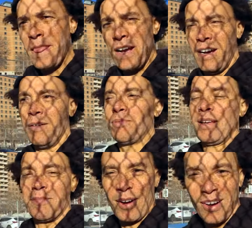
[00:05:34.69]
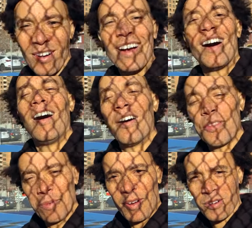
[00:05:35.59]
on the
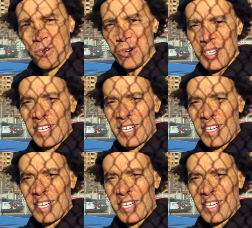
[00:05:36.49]
ball court.